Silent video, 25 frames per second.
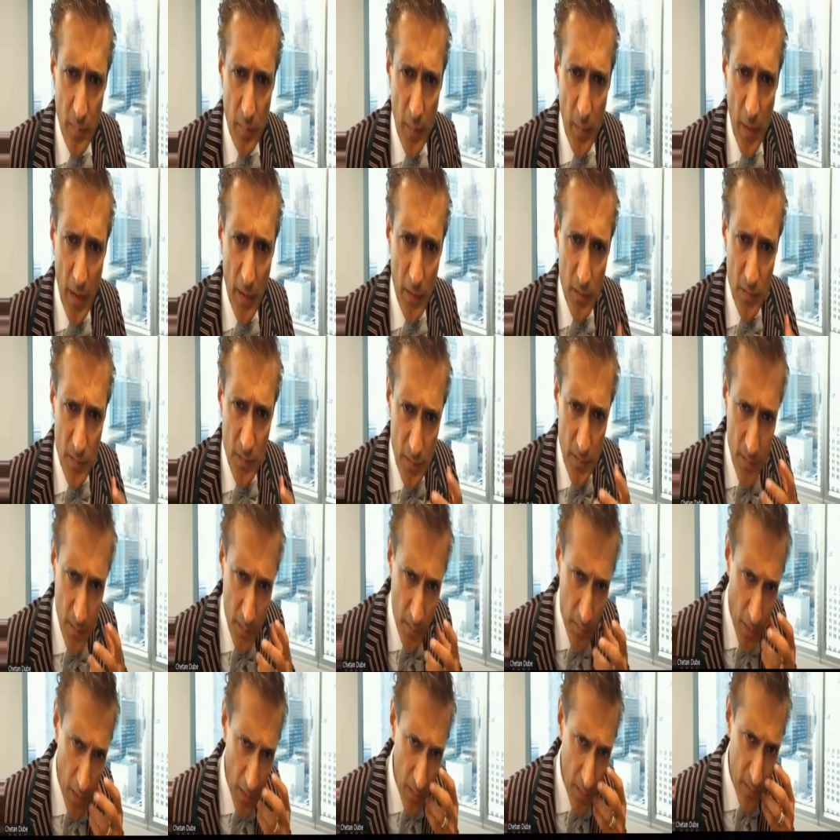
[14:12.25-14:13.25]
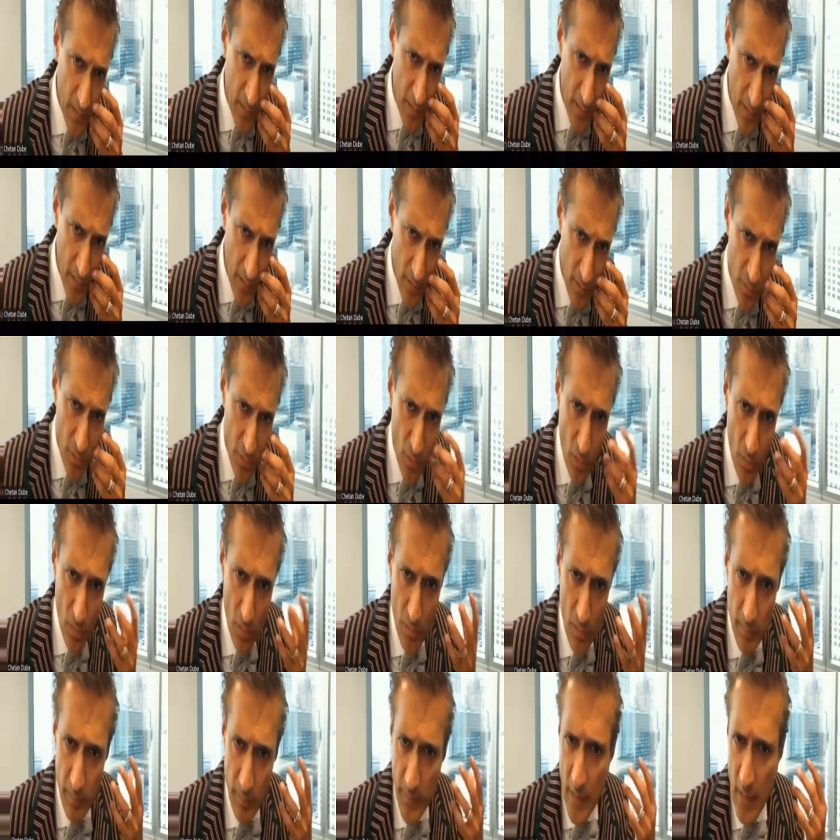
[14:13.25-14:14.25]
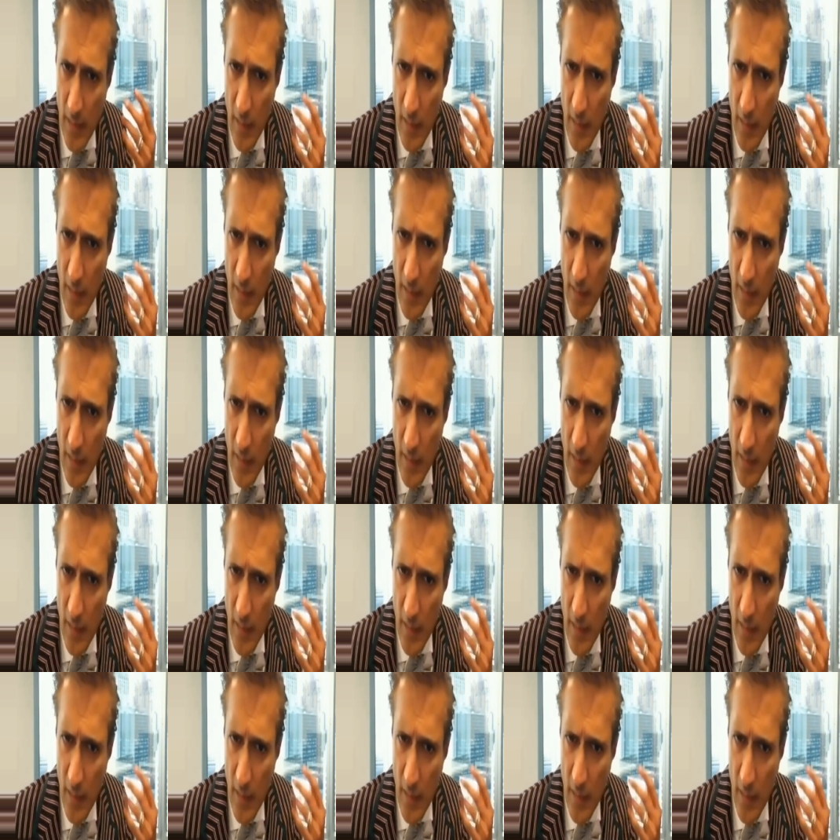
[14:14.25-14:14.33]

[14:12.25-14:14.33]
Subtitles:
bad OCC models that control